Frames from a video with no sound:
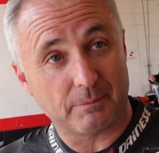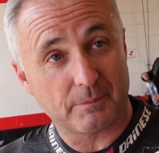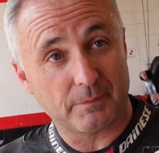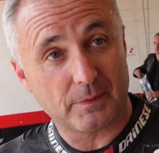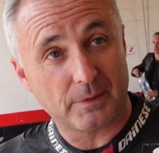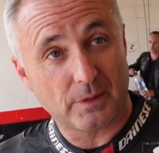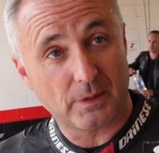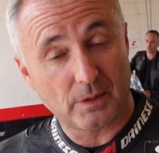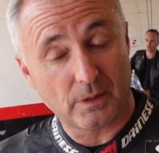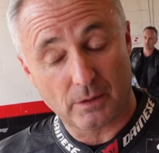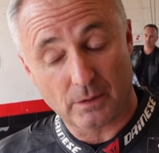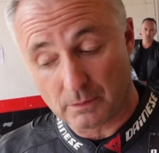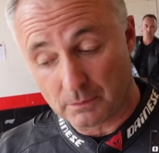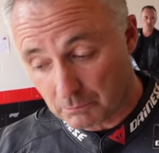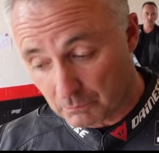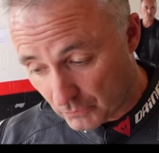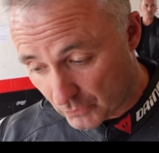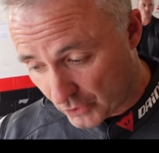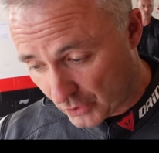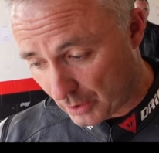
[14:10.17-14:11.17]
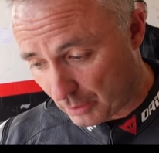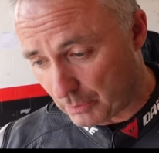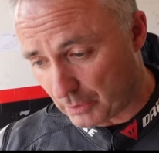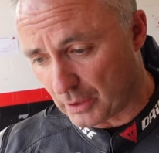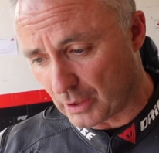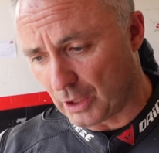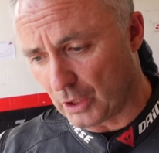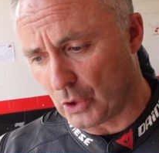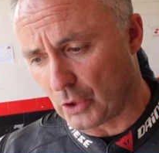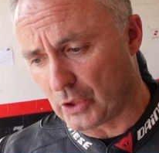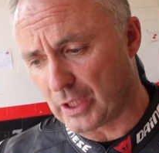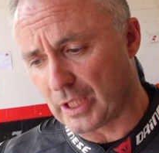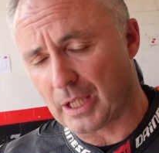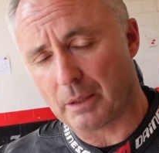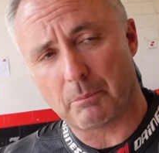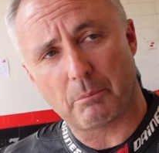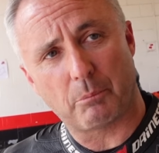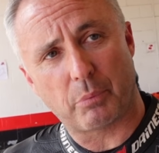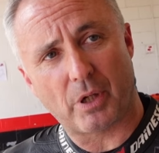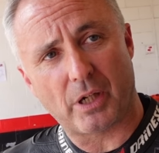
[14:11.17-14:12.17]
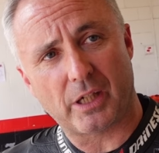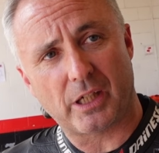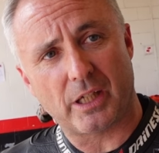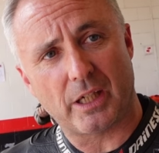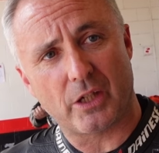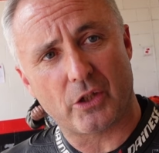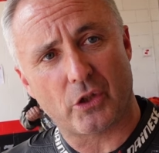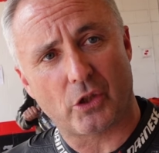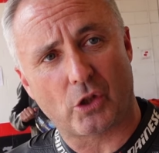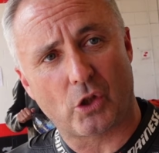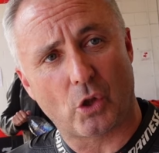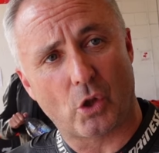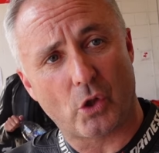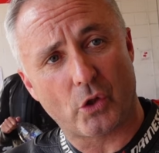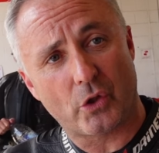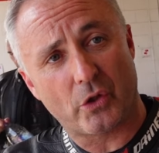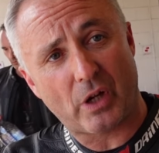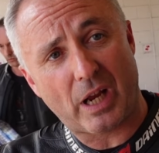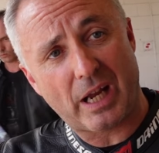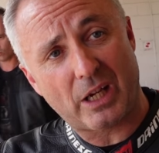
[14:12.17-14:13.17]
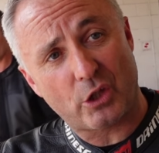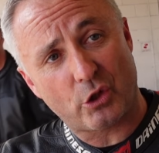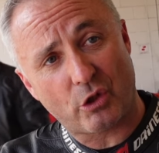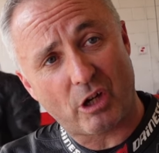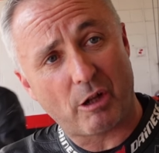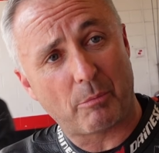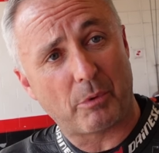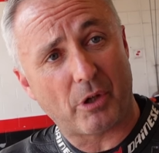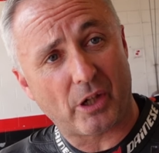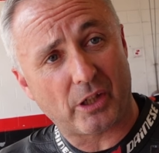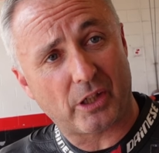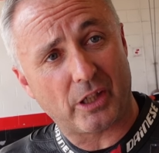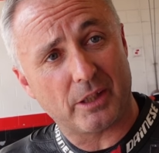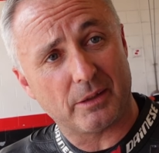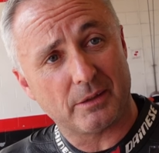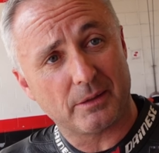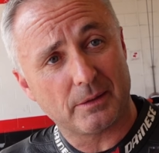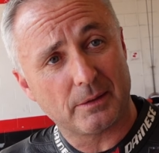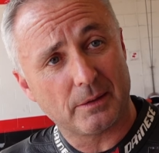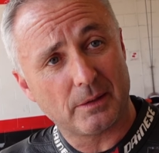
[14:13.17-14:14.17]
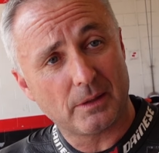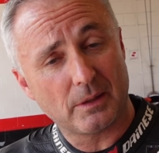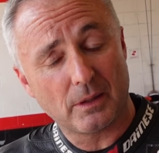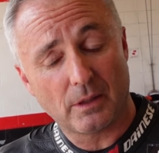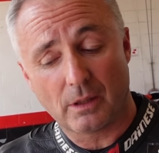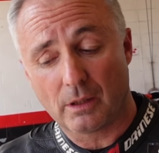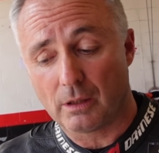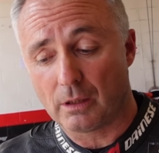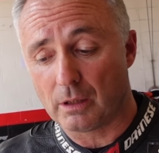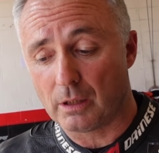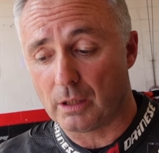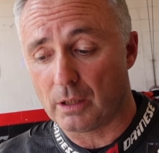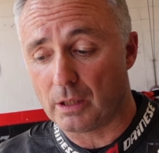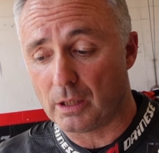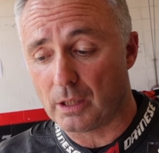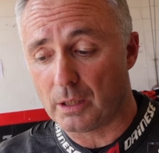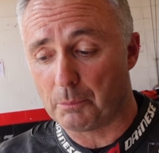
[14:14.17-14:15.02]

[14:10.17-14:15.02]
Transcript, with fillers: Oh, okay. So Brilliant. we're going to look at braking into the corner and trail braking. Yeah, oh, wow. Okay.